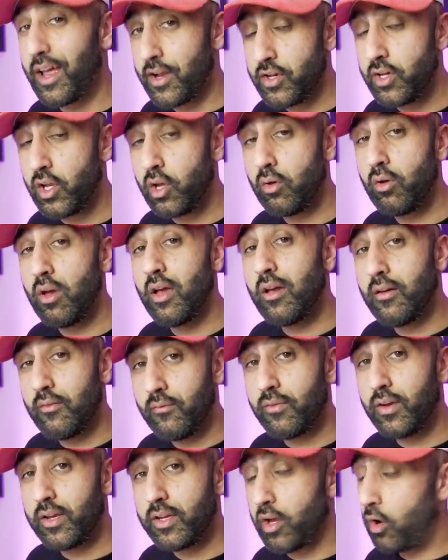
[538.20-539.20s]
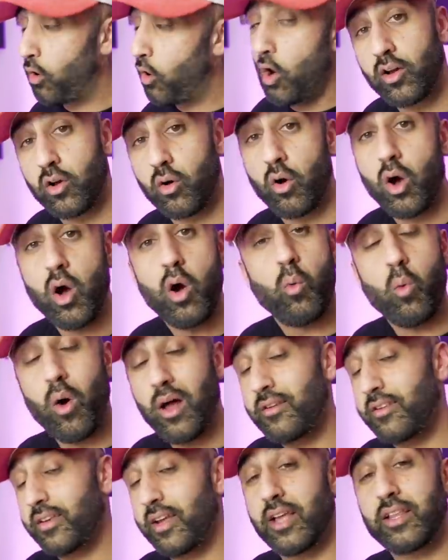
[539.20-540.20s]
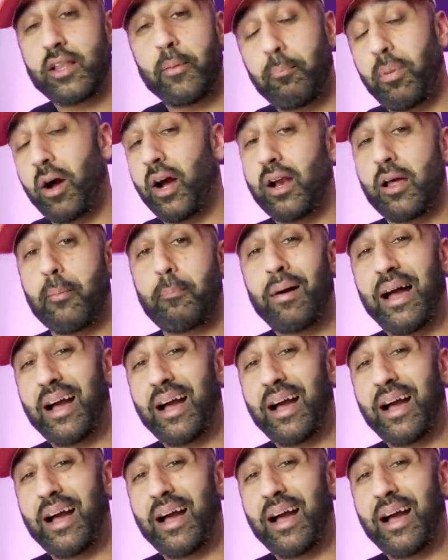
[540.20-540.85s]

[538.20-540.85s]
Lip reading: a new video. Once again, the Bhangra